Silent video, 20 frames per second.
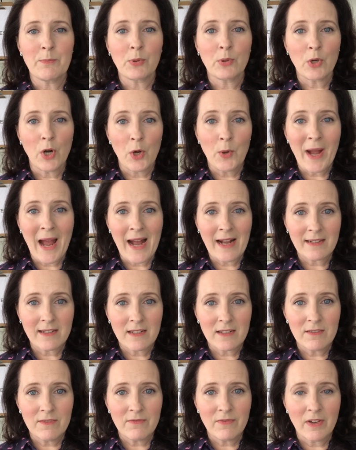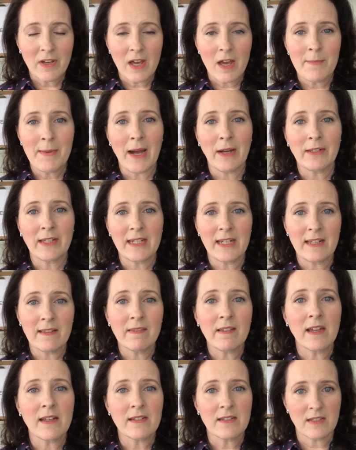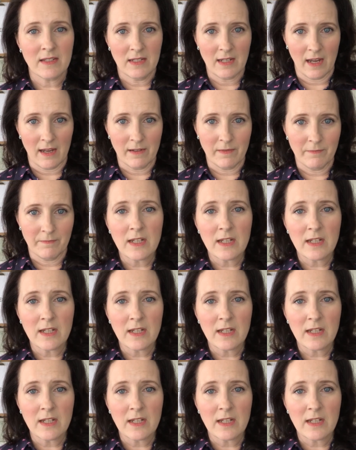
proactive about getting things done.